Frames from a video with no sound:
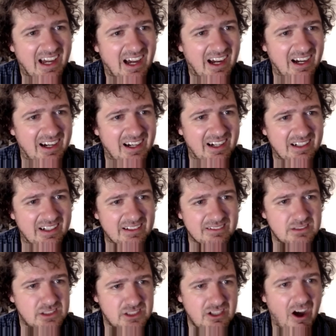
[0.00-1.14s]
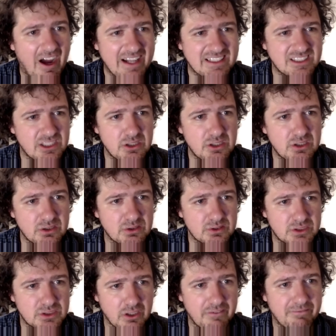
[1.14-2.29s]
tied to
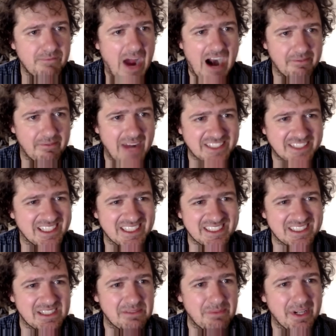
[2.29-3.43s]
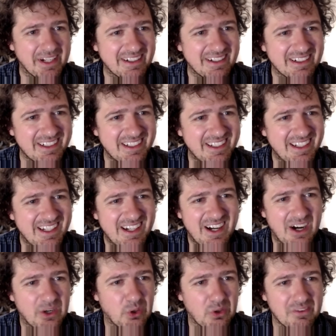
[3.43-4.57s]
sort of Arab nationalism and
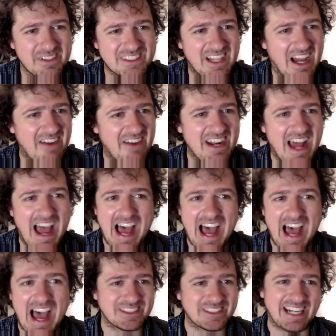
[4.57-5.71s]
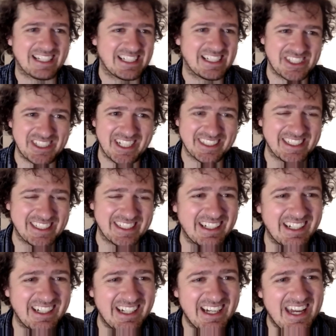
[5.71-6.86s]
all this stuff. I mean, how exactly she does it
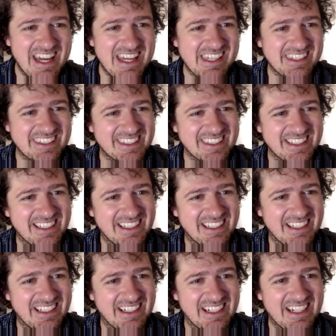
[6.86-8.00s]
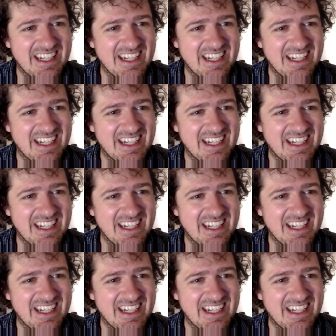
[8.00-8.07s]
is a